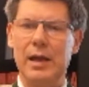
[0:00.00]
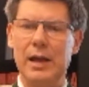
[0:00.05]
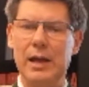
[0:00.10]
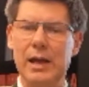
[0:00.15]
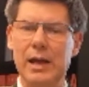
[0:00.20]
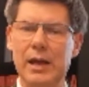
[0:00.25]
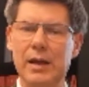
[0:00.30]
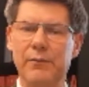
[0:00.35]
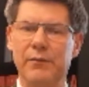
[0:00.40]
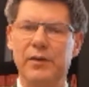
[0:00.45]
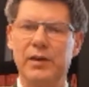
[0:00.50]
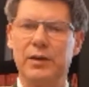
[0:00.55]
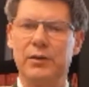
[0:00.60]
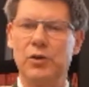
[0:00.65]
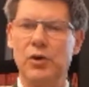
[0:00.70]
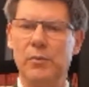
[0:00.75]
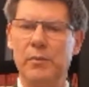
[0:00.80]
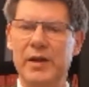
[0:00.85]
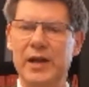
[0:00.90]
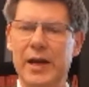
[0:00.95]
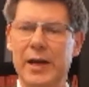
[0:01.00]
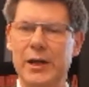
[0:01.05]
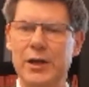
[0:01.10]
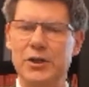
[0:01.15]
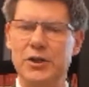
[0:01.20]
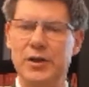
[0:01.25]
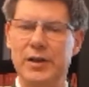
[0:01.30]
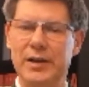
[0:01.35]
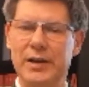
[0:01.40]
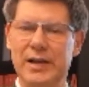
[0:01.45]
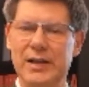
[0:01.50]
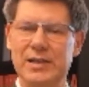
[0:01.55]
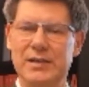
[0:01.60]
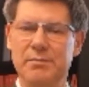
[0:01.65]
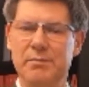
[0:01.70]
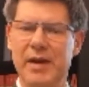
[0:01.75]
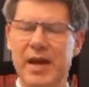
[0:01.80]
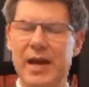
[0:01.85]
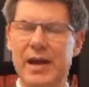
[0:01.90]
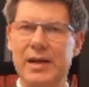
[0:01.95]
If the termination is
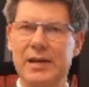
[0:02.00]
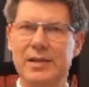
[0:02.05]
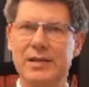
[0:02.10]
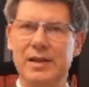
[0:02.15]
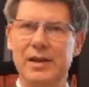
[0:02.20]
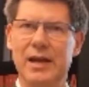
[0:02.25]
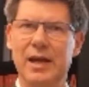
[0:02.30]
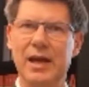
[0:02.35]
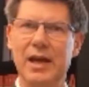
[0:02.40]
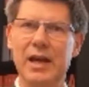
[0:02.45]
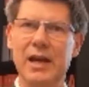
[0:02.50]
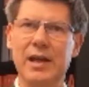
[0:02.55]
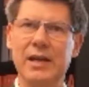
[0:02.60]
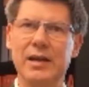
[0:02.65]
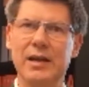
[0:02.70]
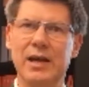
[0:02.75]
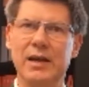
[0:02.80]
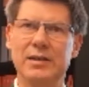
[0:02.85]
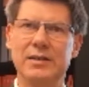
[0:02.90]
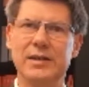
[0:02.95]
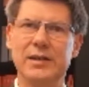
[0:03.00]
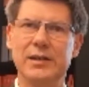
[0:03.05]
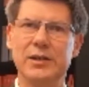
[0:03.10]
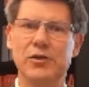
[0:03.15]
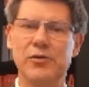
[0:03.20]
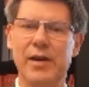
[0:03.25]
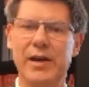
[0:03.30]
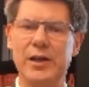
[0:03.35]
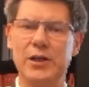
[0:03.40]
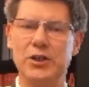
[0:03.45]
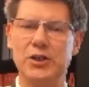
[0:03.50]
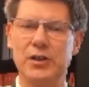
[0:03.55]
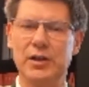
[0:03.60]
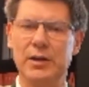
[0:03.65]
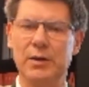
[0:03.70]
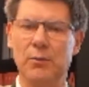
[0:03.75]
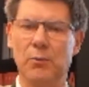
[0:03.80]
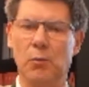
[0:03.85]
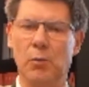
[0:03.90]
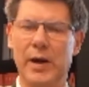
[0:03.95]
made in a
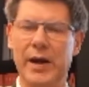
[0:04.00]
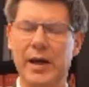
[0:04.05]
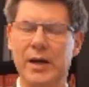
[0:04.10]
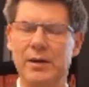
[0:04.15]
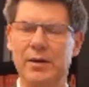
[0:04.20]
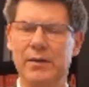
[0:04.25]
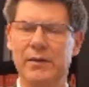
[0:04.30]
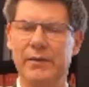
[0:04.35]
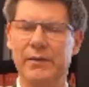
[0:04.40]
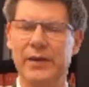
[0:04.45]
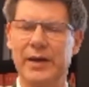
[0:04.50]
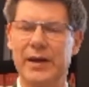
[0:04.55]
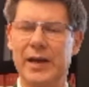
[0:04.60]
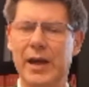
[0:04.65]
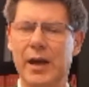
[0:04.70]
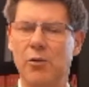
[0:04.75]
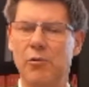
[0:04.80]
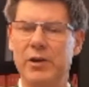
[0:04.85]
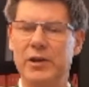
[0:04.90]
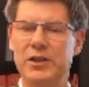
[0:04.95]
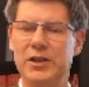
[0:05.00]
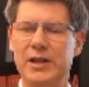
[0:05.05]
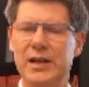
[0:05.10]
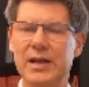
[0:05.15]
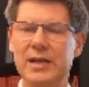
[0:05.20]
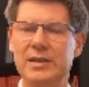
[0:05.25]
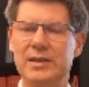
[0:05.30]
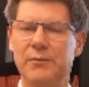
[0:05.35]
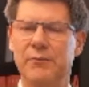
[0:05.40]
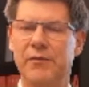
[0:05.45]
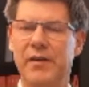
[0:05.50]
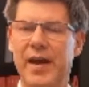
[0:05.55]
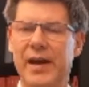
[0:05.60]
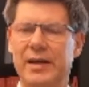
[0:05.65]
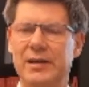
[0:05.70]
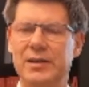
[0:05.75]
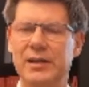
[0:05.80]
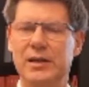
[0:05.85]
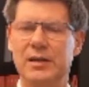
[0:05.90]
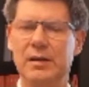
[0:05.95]
situation where the carriage is
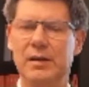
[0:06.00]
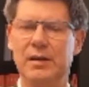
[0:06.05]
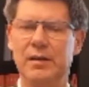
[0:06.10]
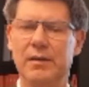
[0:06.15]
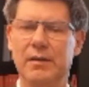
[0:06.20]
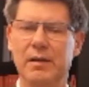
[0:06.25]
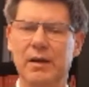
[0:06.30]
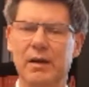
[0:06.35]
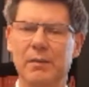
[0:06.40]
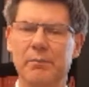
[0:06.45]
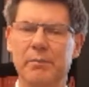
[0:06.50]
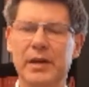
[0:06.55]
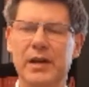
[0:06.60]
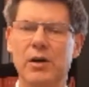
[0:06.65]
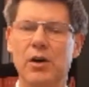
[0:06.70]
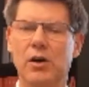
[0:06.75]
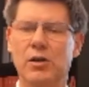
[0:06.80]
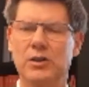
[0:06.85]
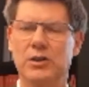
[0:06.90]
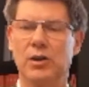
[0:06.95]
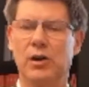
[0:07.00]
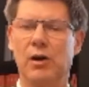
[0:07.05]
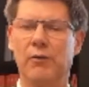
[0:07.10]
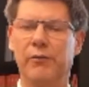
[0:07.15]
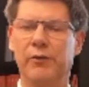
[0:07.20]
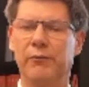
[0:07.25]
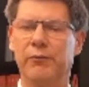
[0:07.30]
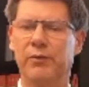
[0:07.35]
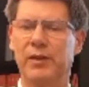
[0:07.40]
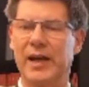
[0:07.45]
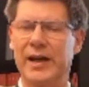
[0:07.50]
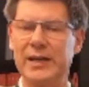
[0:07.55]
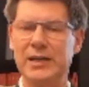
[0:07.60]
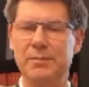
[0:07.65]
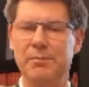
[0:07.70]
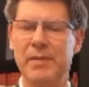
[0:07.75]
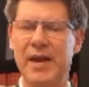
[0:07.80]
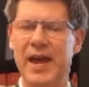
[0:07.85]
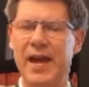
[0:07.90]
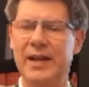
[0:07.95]
affected because of a
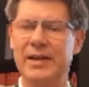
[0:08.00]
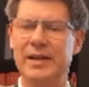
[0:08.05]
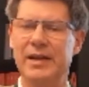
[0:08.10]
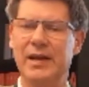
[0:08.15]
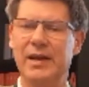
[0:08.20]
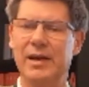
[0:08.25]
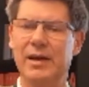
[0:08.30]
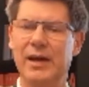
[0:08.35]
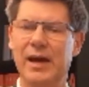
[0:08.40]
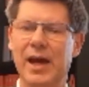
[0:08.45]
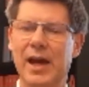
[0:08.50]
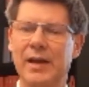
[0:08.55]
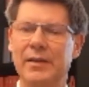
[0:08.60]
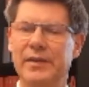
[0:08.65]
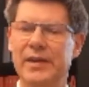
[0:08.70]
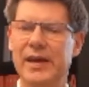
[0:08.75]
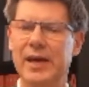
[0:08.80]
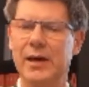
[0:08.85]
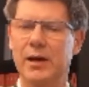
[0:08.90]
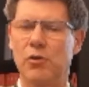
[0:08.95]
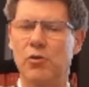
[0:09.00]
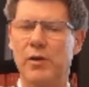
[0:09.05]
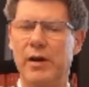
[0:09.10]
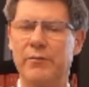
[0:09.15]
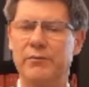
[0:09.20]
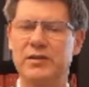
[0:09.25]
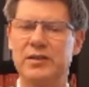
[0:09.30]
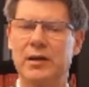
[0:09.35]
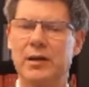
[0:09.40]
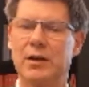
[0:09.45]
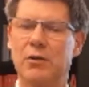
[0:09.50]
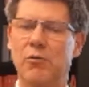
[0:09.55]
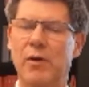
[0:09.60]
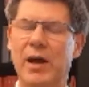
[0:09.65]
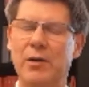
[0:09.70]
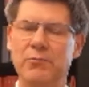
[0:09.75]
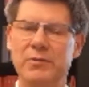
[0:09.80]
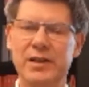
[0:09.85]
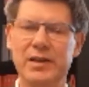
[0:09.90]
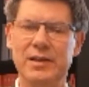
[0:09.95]
flight ban and the aircrafts are
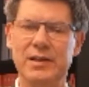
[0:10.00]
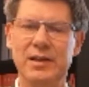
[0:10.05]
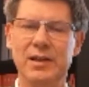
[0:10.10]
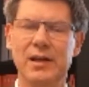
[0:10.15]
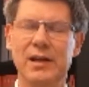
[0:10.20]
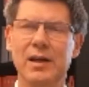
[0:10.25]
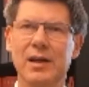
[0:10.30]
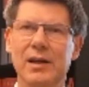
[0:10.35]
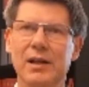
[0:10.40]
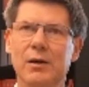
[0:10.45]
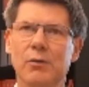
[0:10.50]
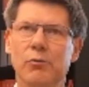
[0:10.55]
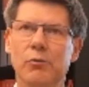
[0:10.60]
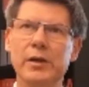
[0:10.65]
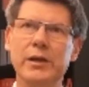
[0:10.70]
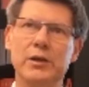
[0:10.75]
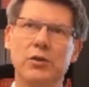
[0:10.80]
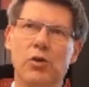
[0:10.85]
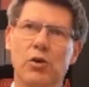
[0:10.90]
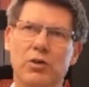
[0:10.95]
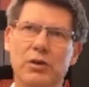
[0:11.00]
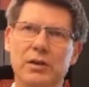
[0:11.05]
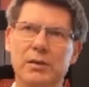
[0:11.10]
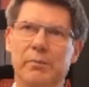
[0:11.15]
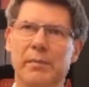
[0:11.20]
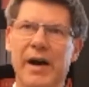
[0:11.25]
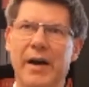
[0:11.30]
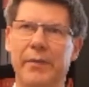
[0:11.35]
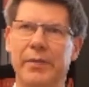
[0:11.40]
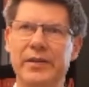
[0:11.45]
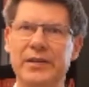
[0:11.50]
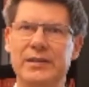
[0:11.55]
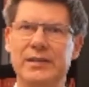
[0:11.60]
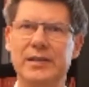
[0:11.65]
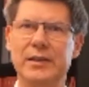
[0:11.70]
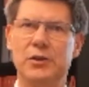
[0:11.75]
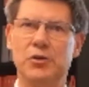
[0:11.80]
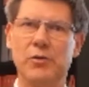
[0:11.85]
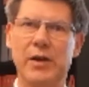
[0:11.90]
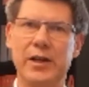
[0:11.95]
grounded, we talked about this
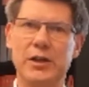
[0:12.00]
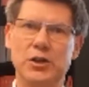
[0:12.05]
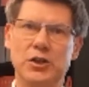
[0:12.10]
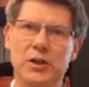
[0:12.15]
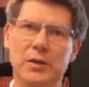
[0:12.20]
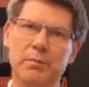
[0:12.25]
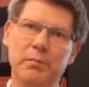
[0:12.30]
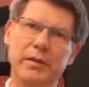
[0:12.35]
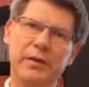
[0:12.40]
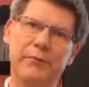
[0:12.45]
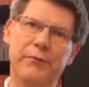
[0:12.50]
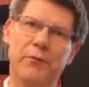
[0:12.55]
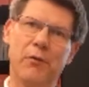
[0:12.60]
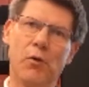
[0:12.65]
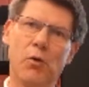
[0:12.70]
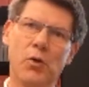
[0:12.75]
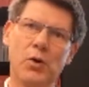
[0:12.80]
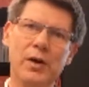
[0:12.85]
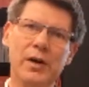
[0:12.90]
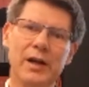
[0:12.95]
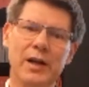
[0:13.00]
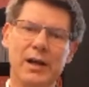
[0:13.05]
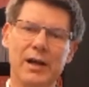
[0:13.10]
situation before.